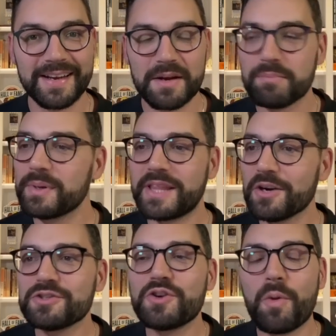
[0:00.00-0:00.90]
But
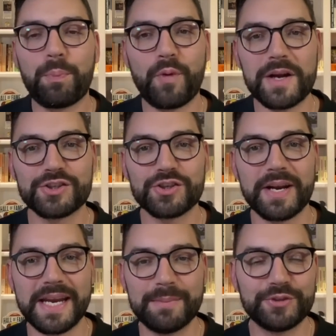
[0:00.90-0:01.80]
there's no pressure on
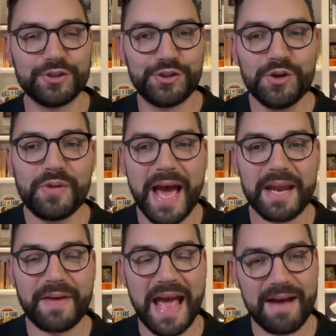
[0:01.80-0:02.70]
him to do that
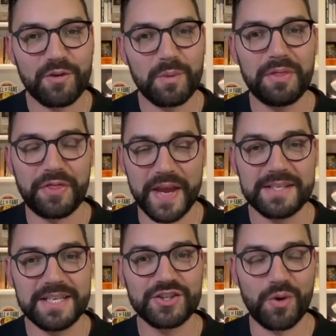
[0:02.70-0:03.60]
if everyone thinks
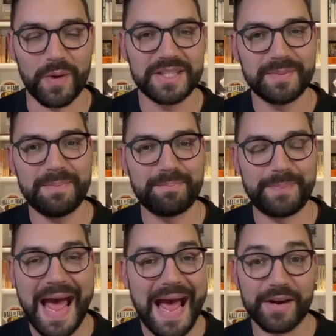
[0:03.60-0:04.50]
he's going to be
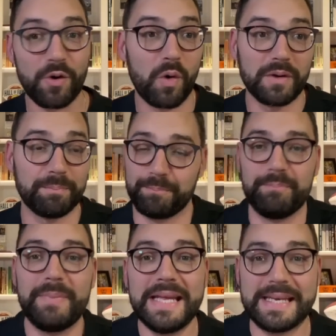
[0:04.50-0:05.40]
bad or
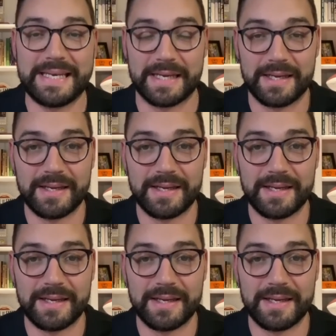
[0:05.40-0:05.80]
mid.